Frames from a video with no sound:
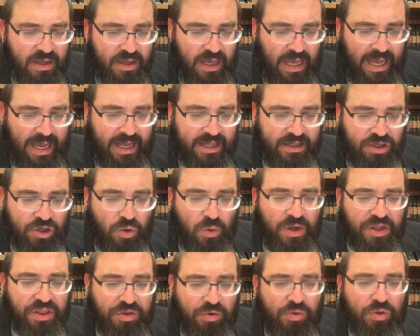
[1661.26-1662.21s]
and
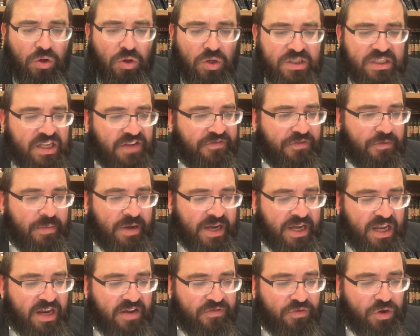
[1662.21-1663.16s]
going through the whole Sefer
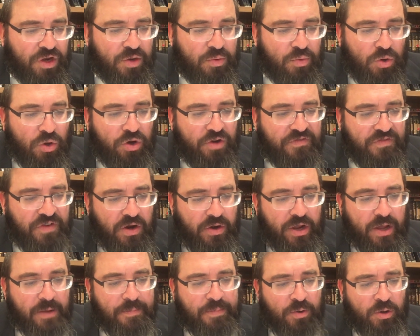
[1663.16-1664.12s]
Magen Avot. He wrote a
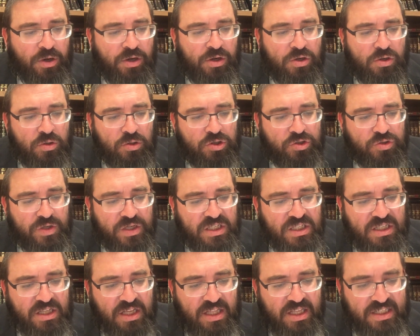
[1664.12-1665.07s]
very important
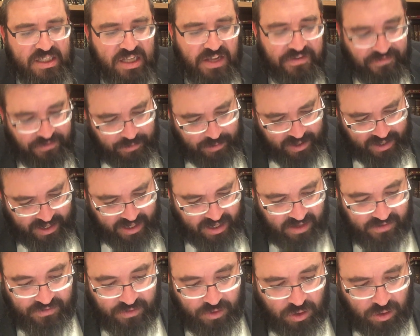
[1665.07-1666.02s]
kuntras to the Sefer Magen
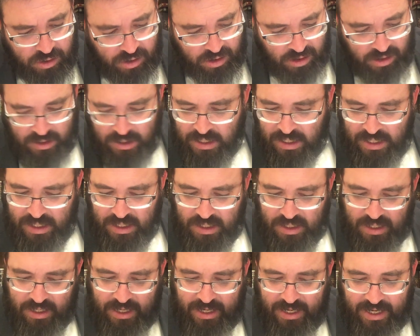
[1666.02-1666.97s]
Avot,
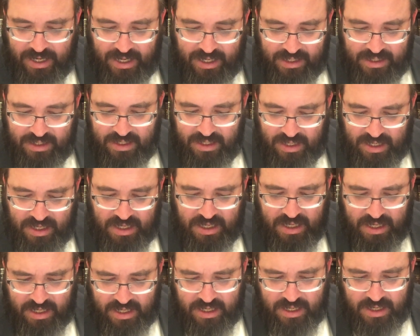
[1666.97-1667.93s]
and
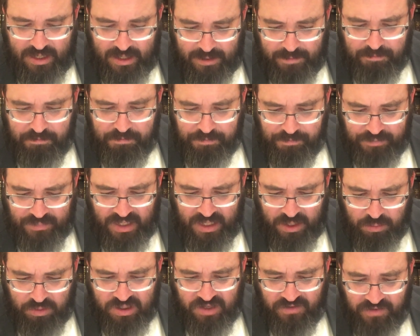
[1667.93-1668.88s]
he
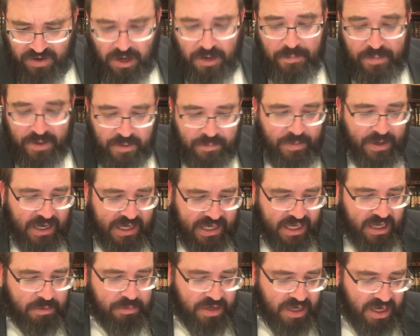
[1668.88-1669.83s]
was a very big
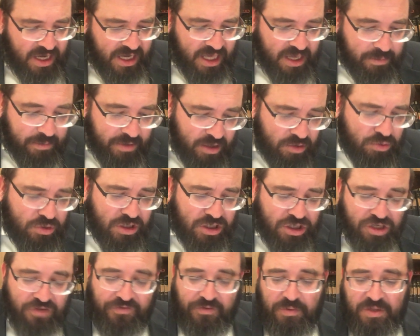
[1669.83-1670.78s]
baki in minagim. He was
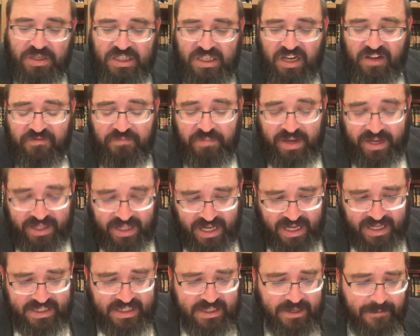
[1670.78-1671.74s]
originally from the city of
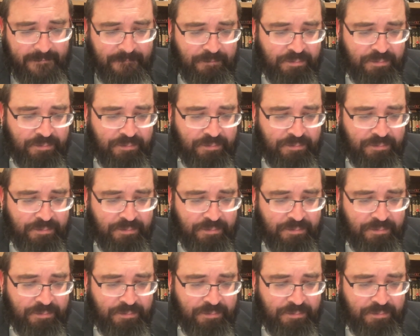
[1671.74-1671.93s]
Meknes.